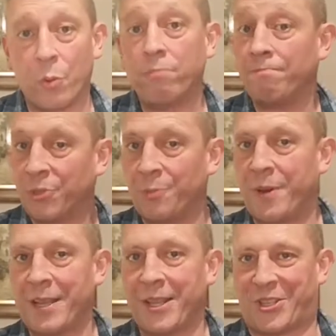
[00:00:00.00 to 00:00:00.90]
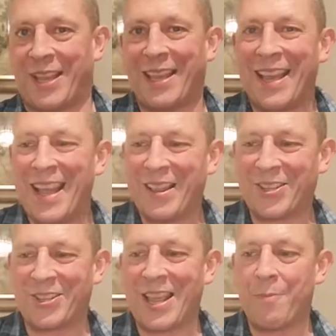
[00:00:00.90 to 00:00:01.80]
It should be the
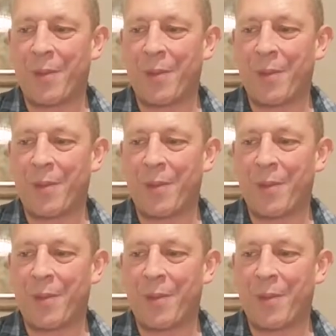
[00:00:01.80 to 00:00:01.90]
same,